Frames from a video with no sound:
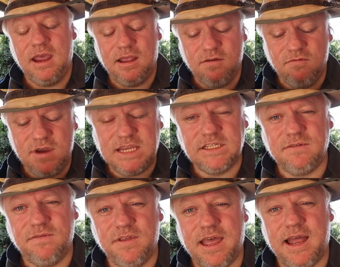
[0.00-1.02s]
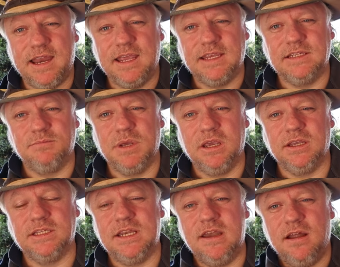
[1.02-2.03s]
And the reason for that is
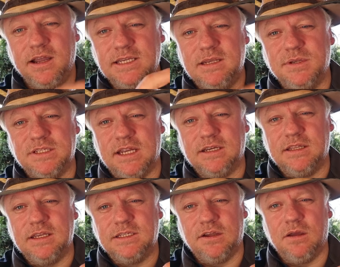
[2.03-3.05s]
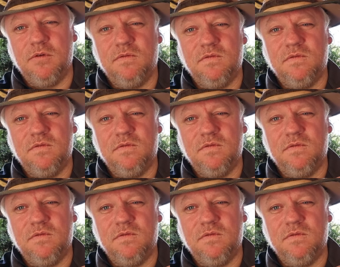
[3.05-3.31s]
because 90% of the time